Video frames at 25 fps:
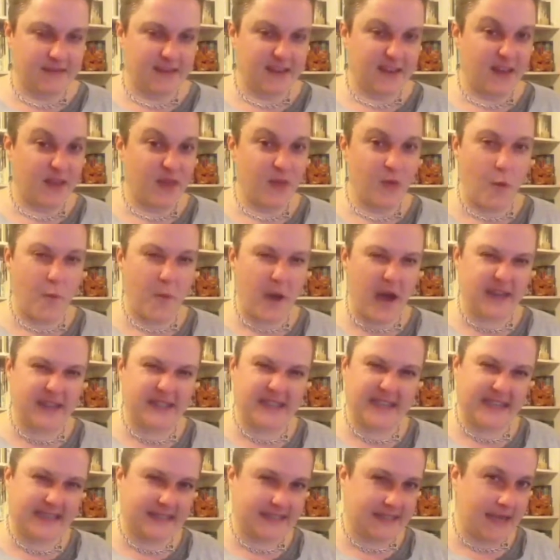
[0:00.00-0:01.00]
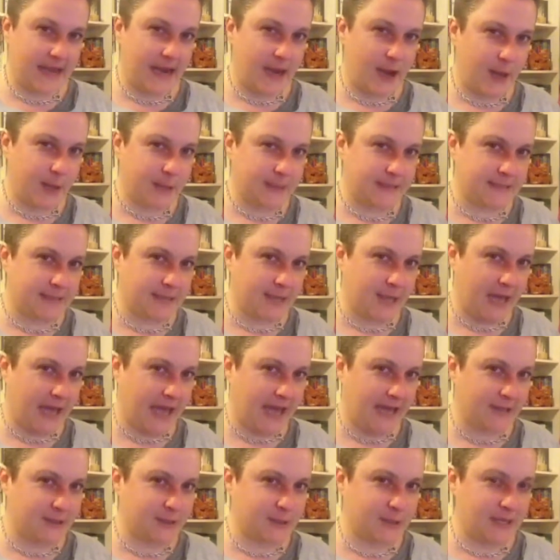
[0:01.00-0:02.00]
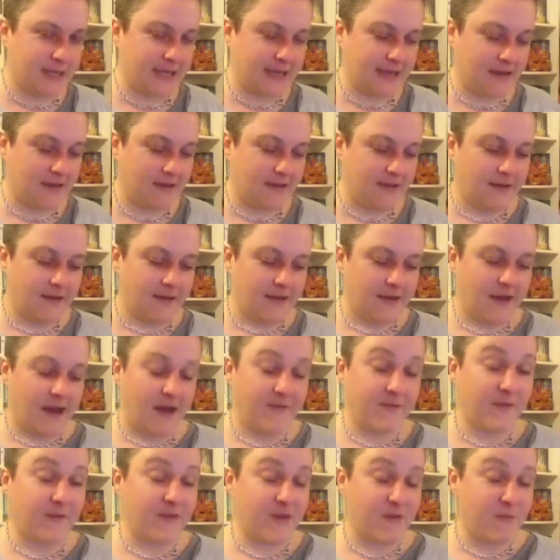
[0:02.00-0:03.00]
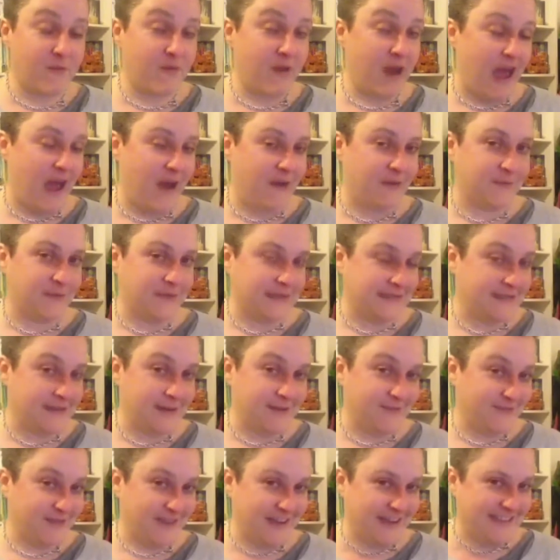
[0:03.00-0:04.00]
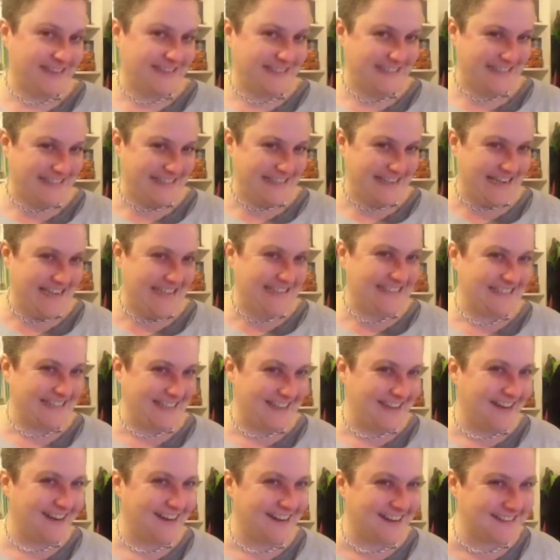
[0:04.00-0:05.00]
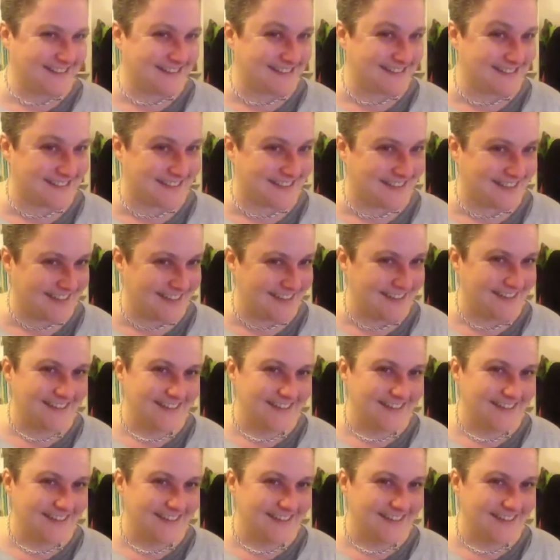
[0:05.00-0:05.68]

I thought about eating it last night, actually. I feel very proud of myself that I didn't eat it last night.